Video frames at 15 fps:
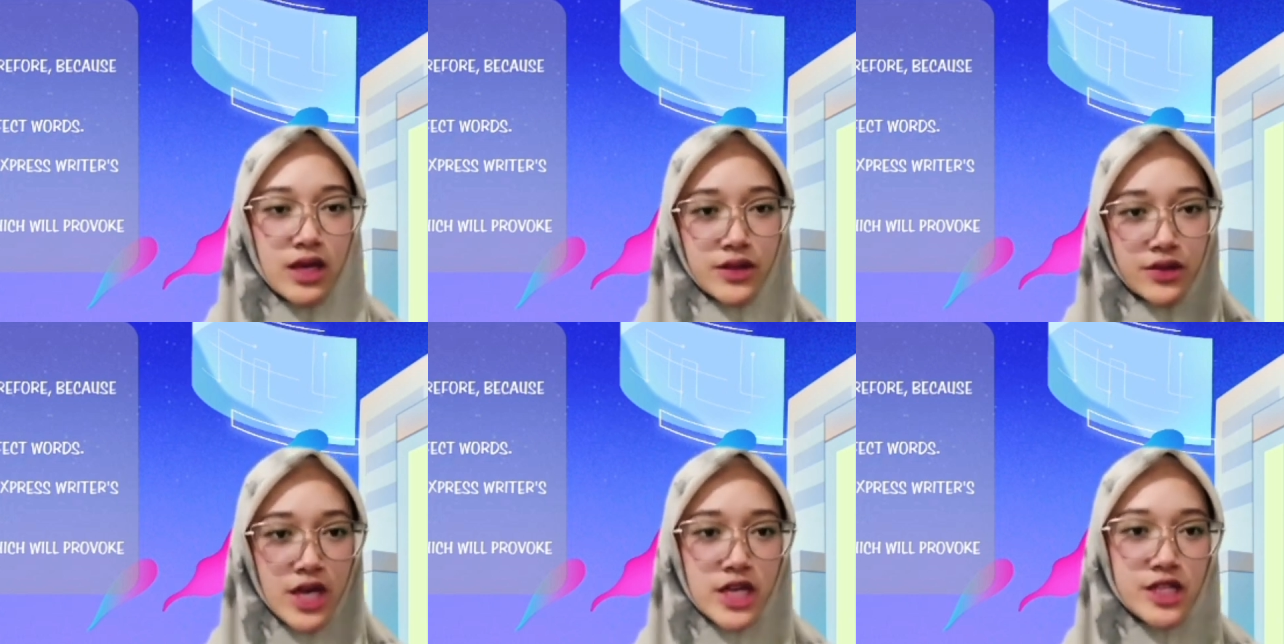
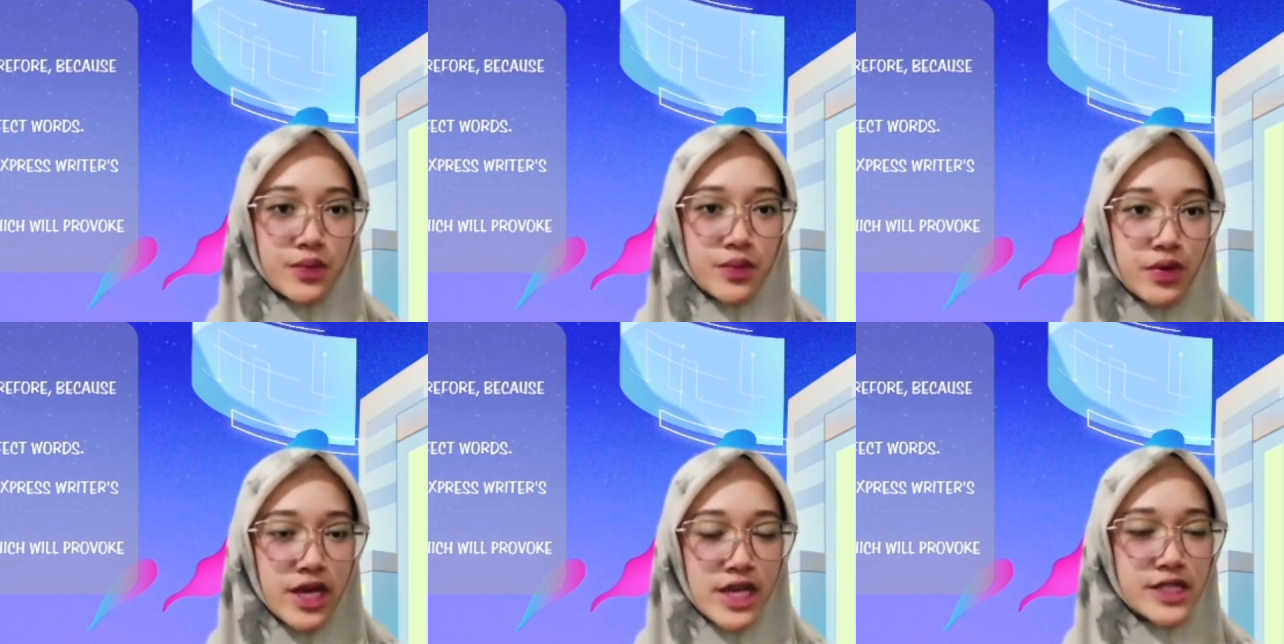to
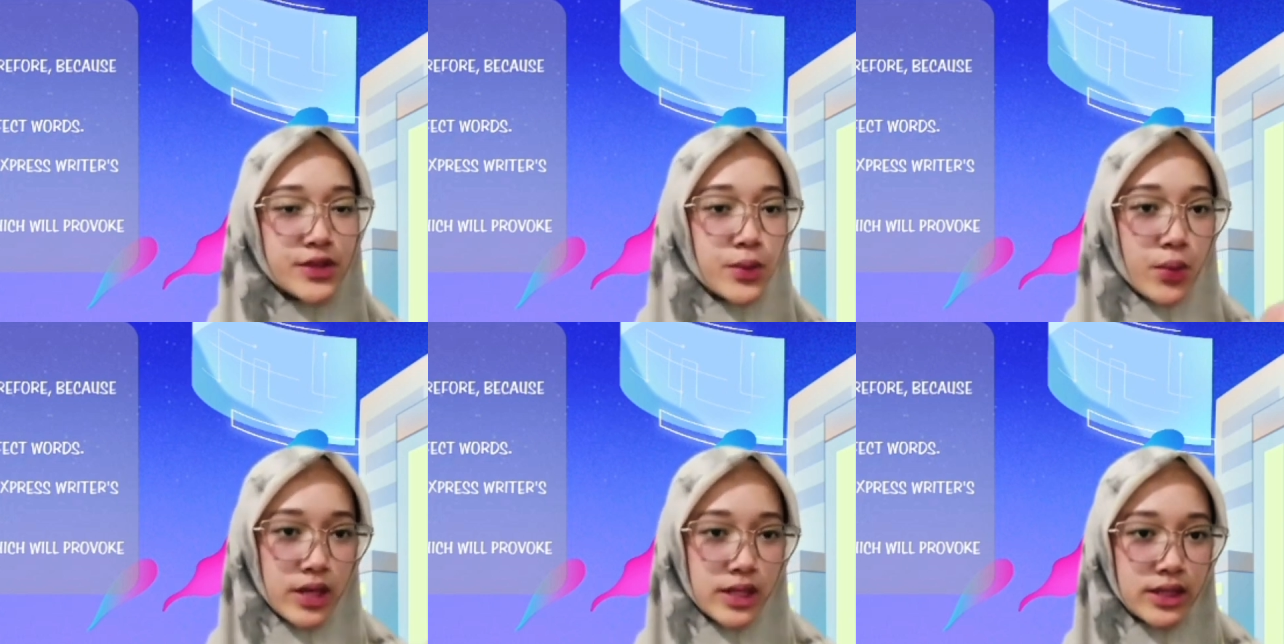express
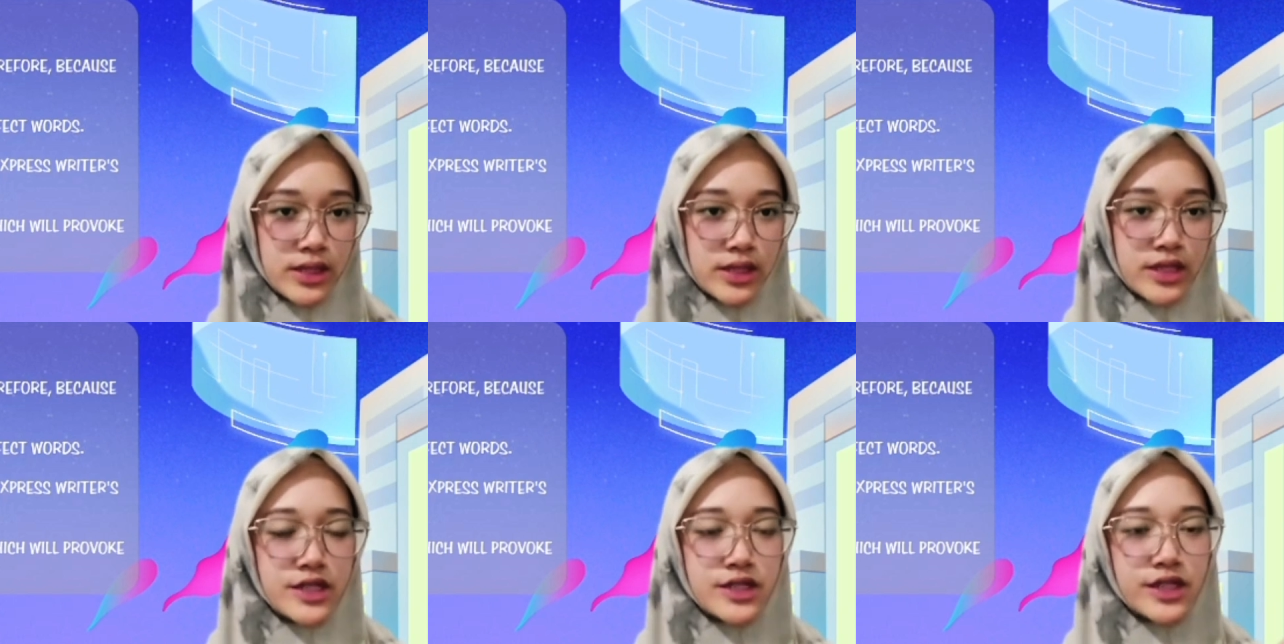
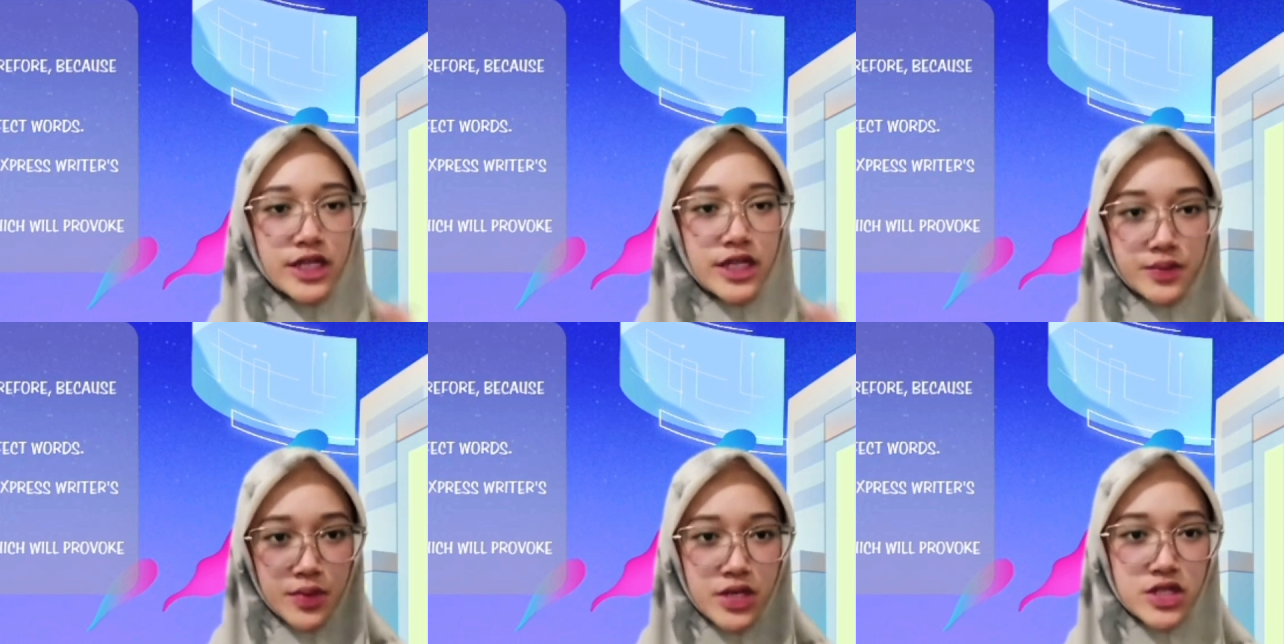writer's
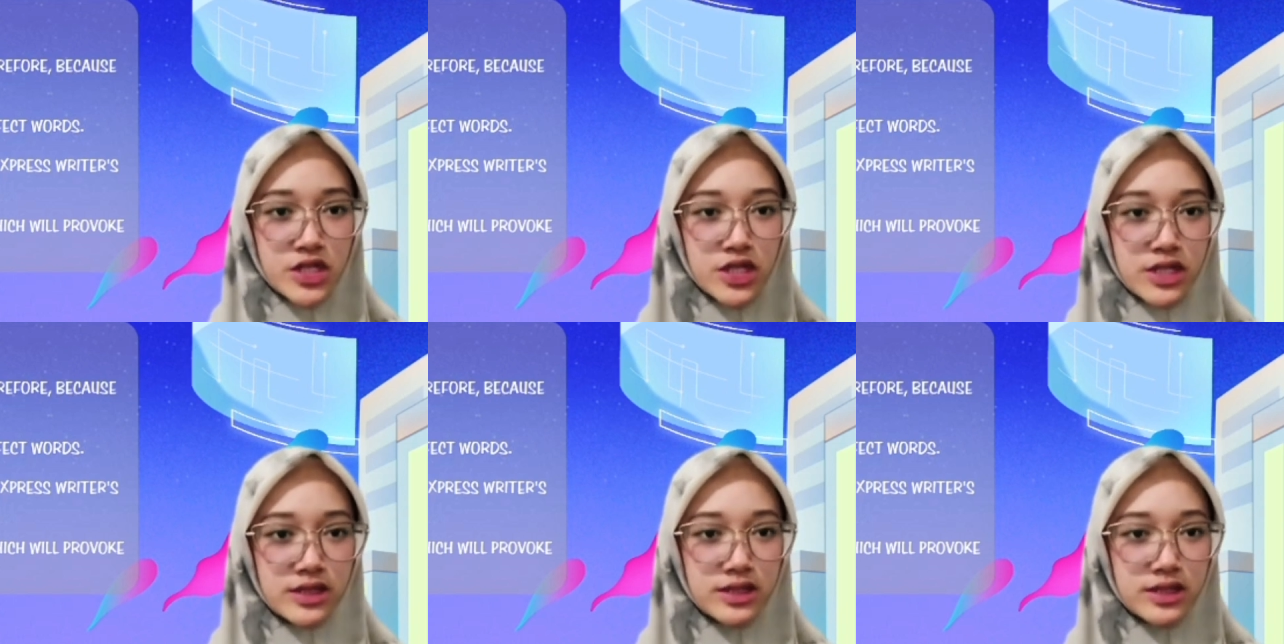expressions.